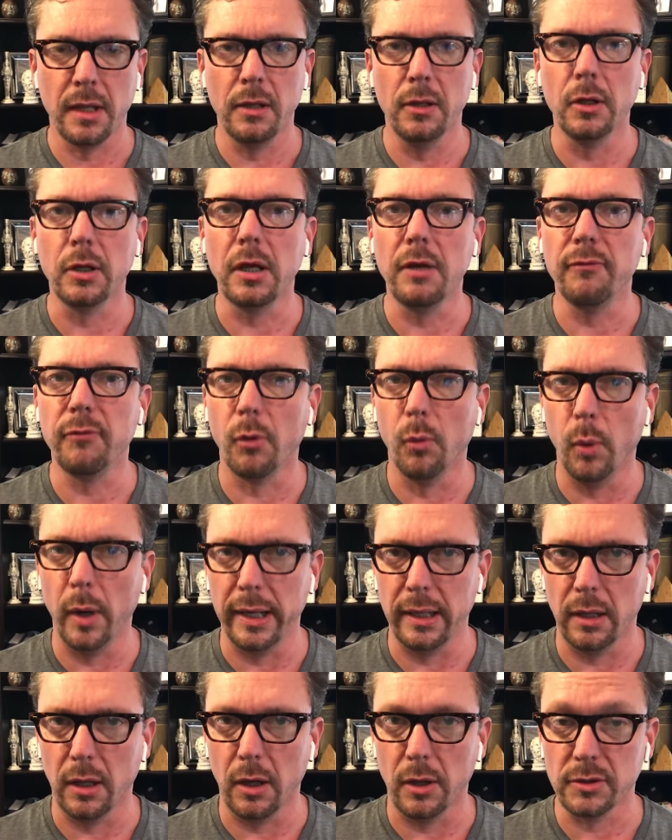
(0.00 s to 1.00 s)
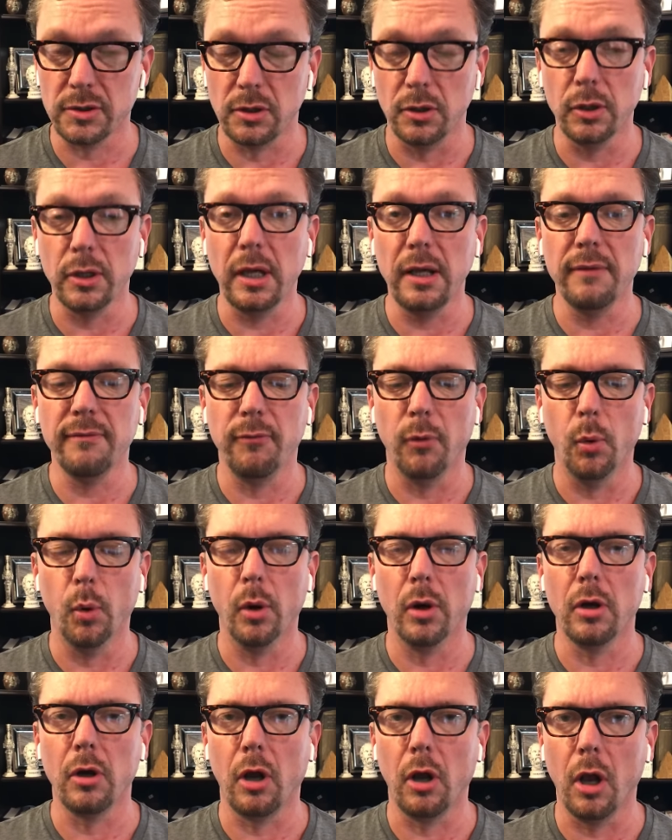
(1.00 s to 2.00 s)
looking for weight loss, looking
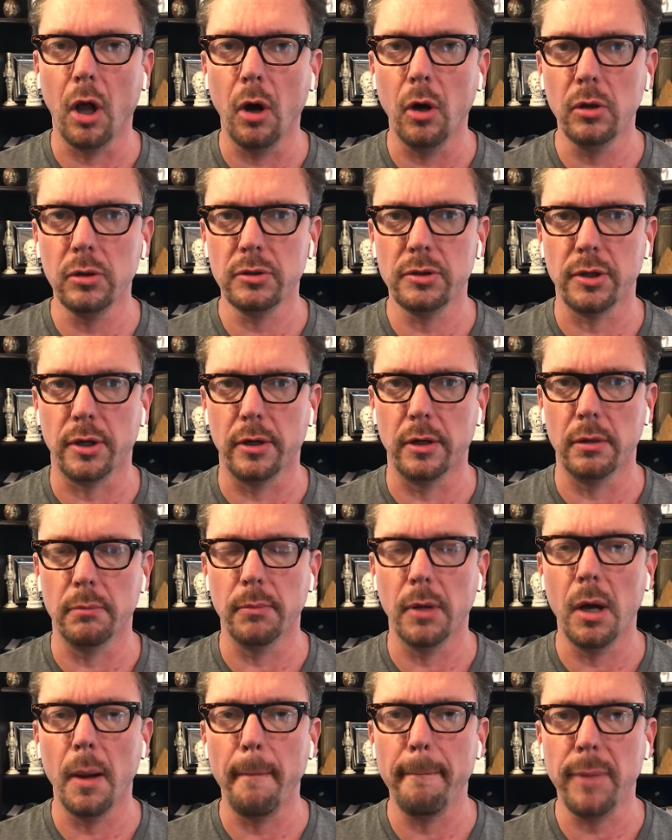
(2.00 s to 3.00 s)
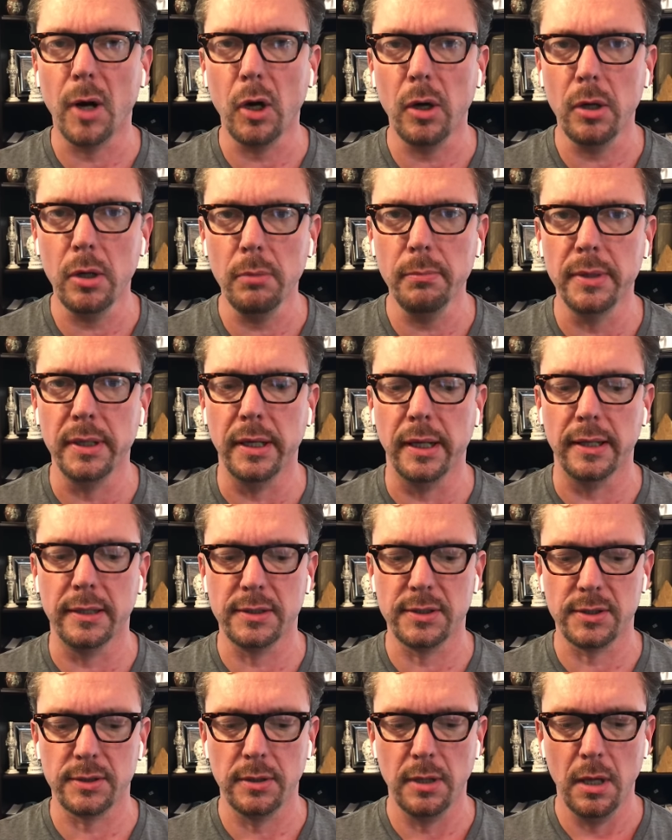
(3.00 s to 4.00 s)
for long-term,
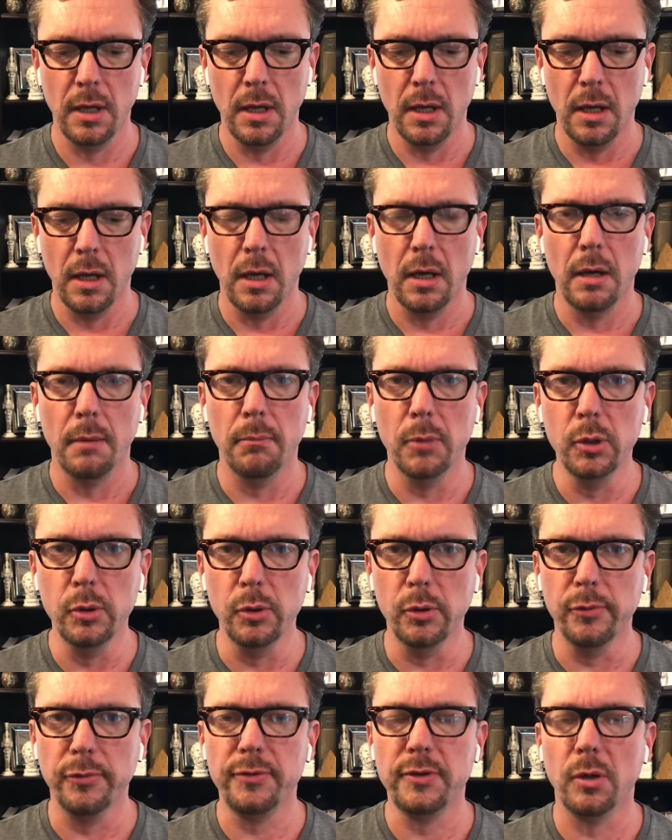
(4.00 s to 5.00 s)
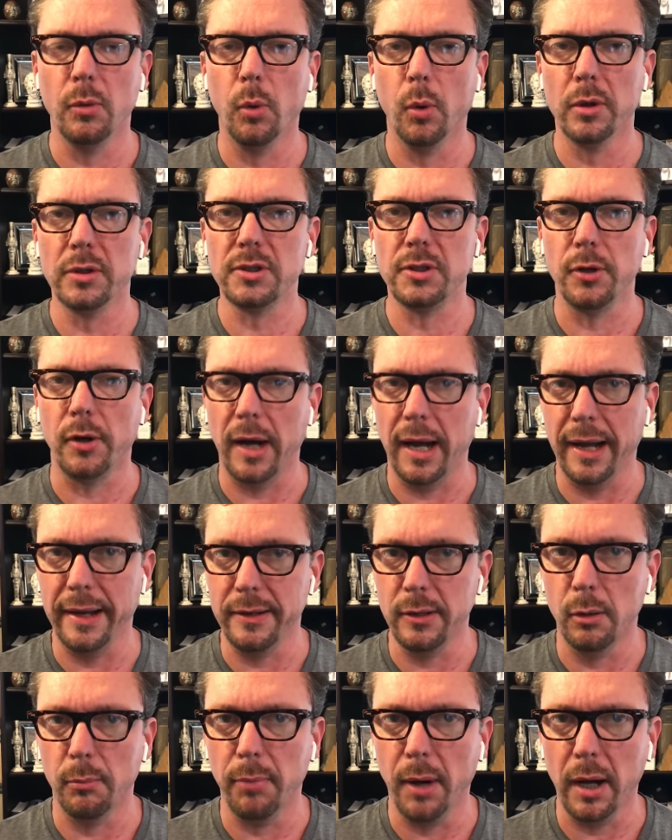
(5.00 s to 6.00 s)
permanent move towards their
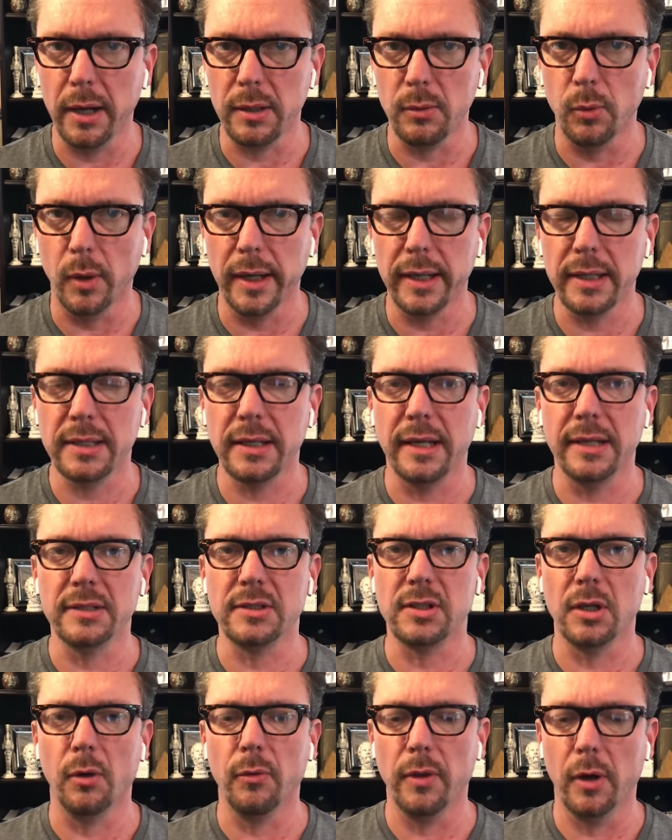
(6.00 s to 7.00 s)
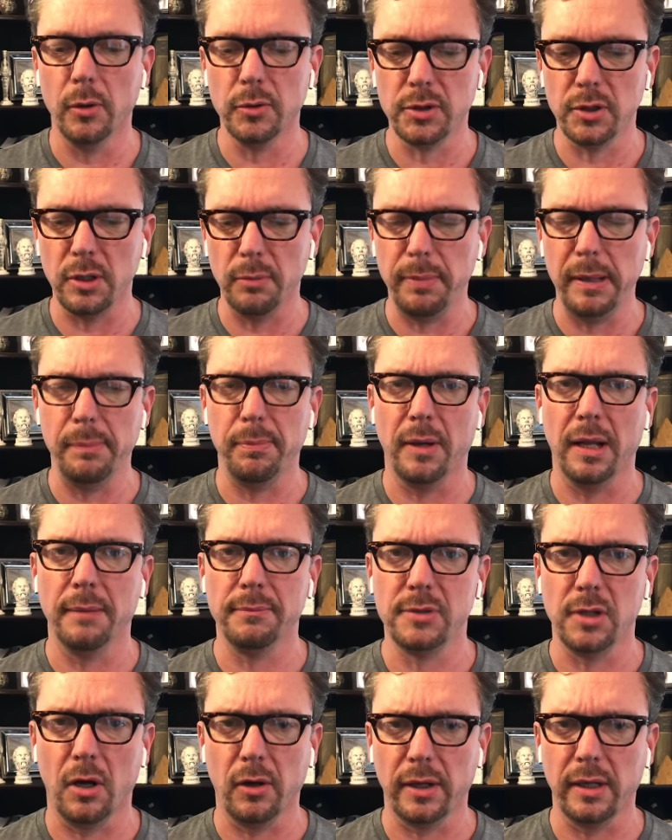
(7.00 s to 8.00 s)
ideal body weight. And so those are the people
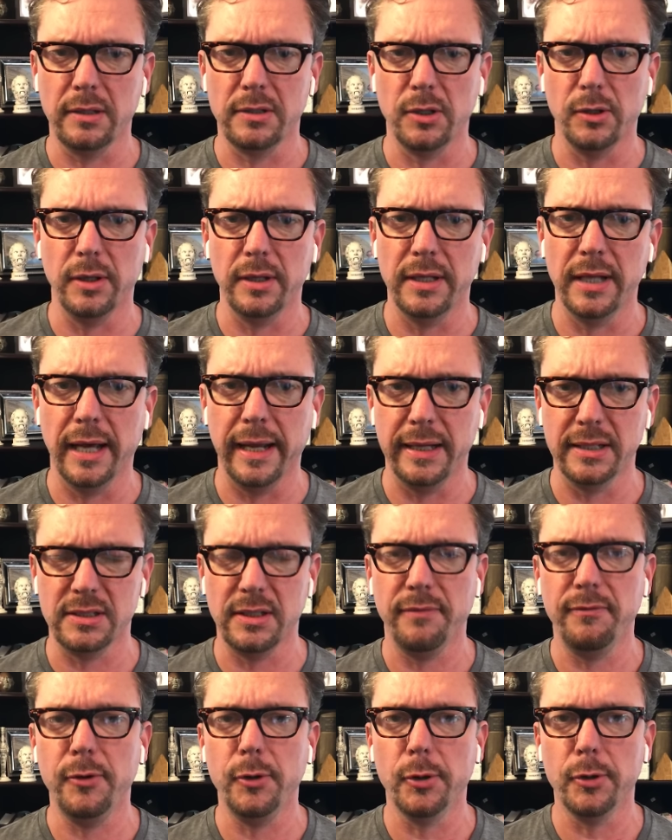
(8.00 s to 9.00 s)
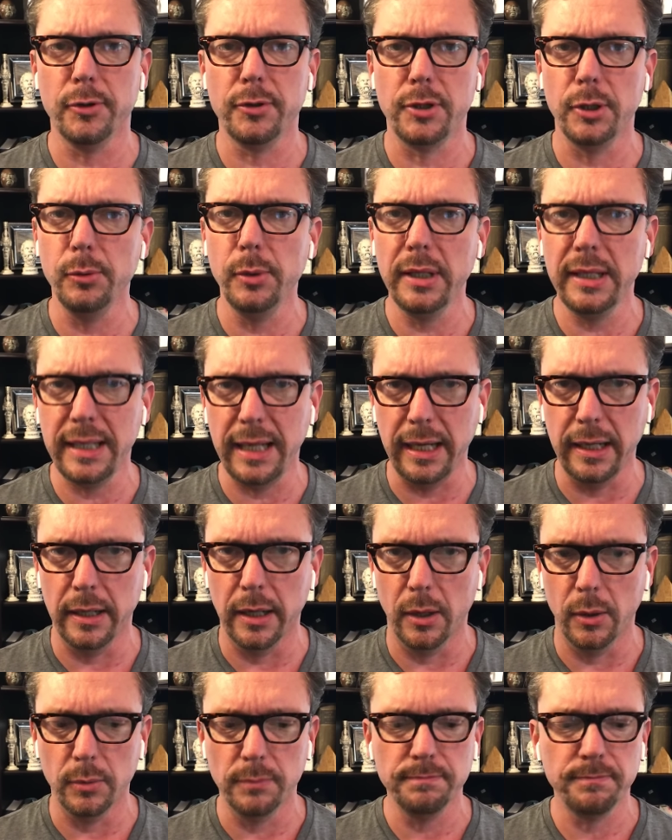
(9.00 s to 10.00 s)
I'm talking to today. Is if you're doing
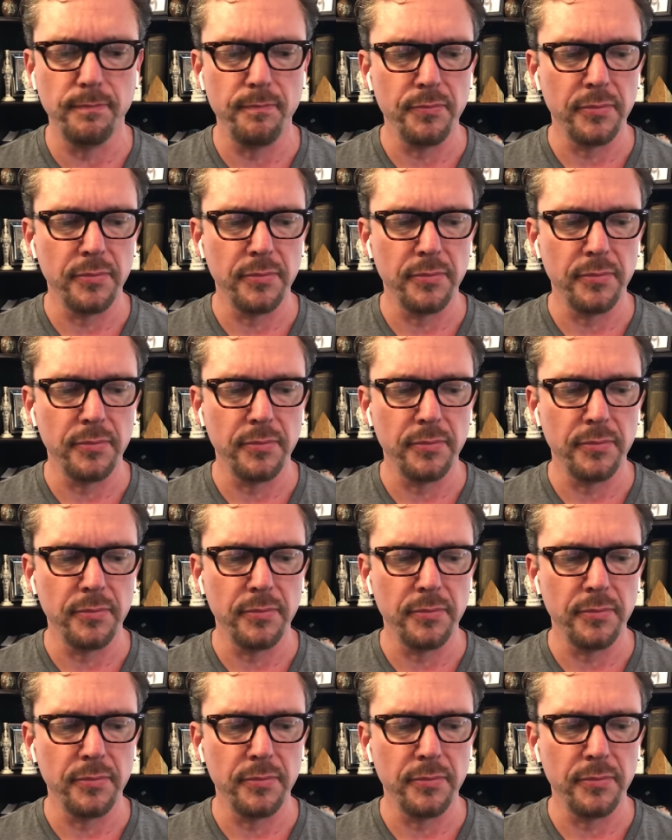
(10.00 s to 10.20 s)
keto